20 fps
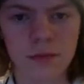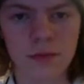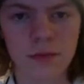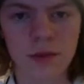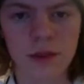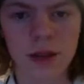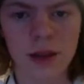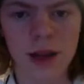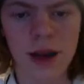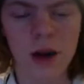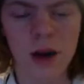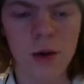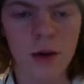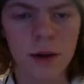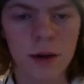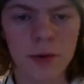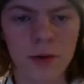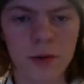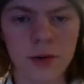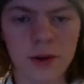now
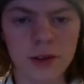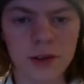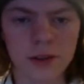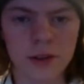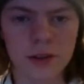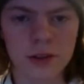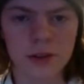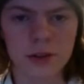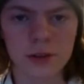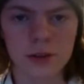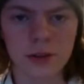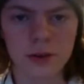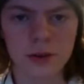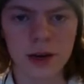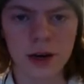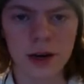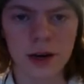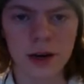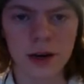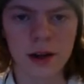I'm going to,
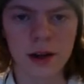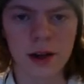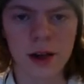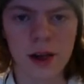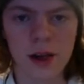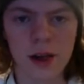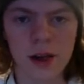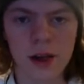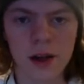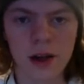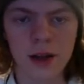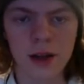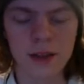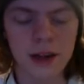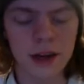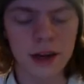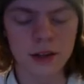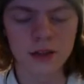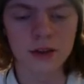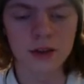uh, and then
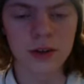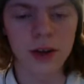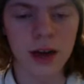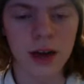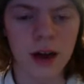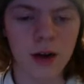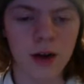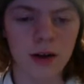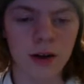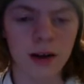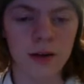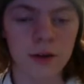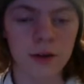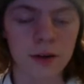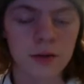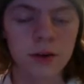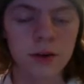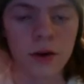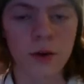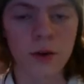I'll show you how I'm going
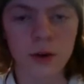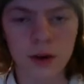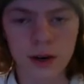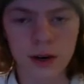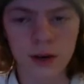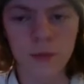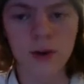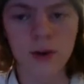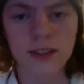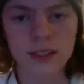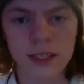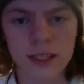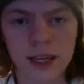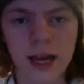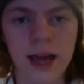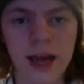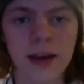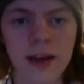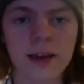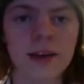to record it once
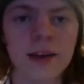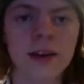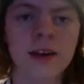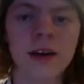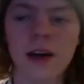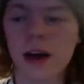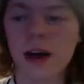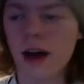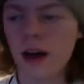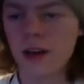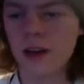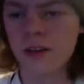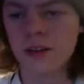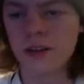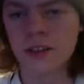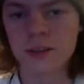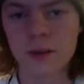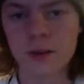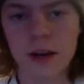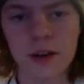again uh,
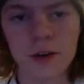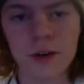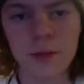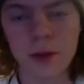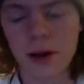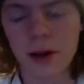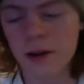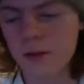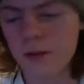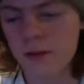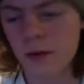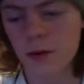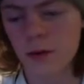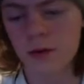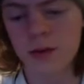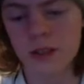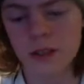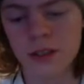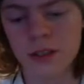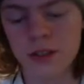using my new microphone,
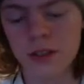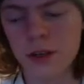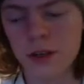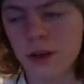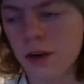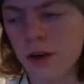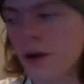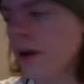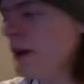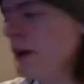the Shure